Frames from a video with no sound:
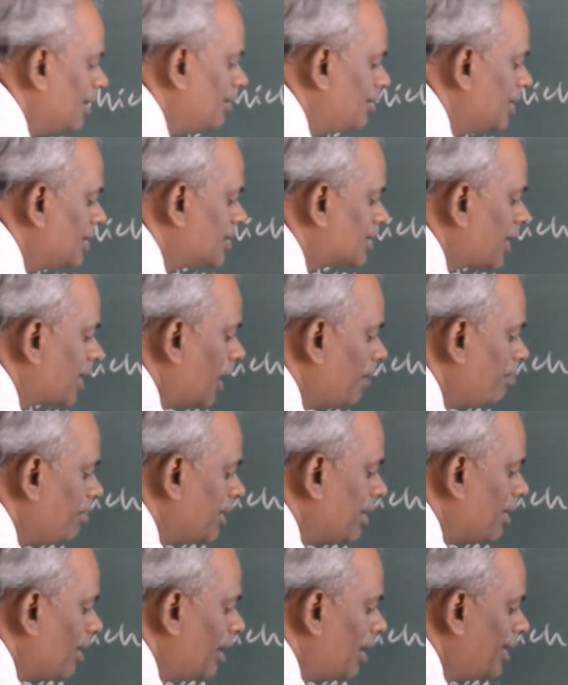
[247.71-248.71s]
This can
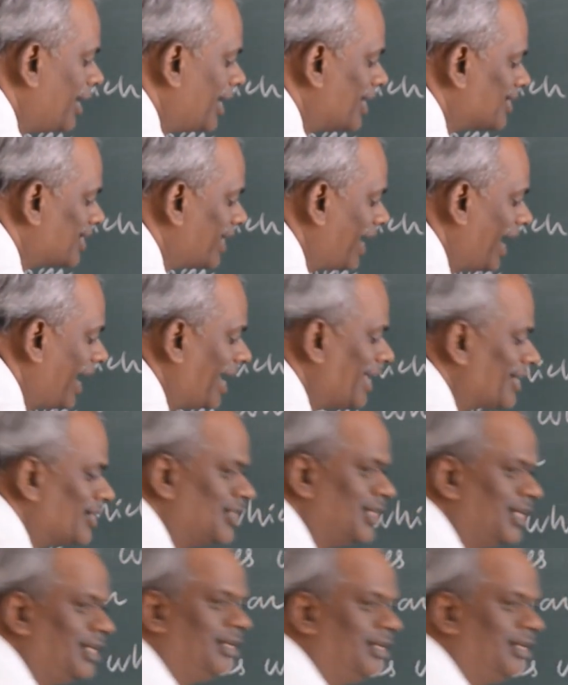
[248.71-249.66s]
be called as acid